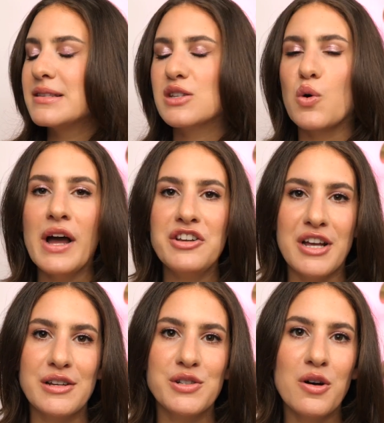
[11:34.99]
It's quite
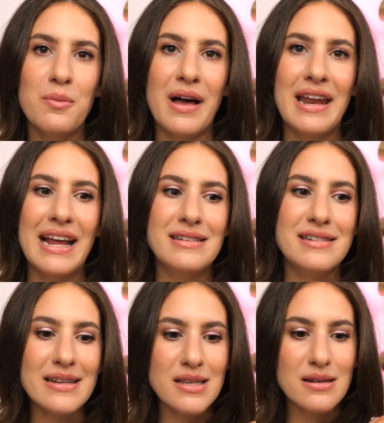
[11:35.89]
gentle, but it
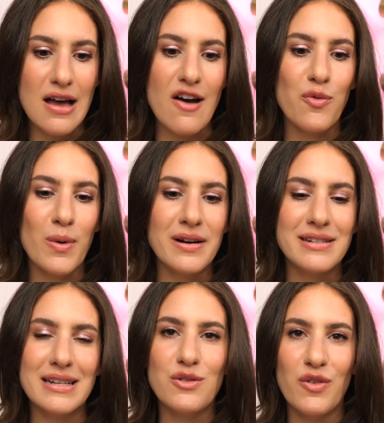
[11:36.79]
does enough where it
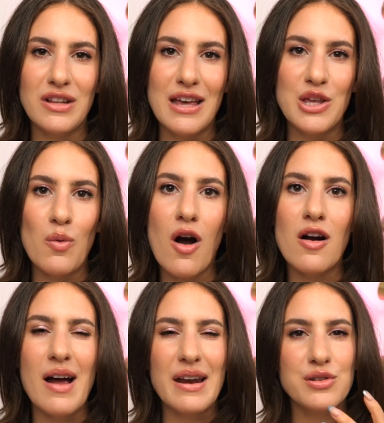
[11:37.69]
does feel like you
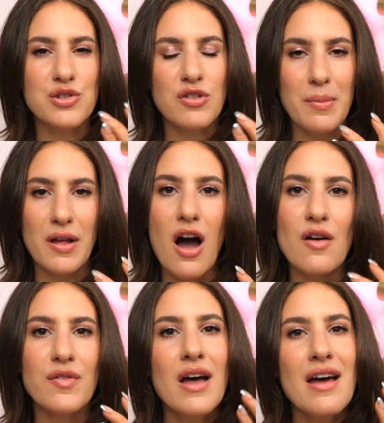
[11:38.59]
are kind of scrubbing
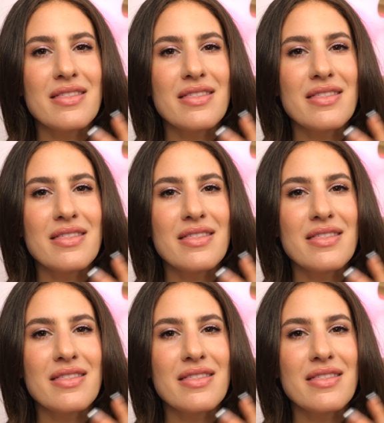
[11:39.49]
off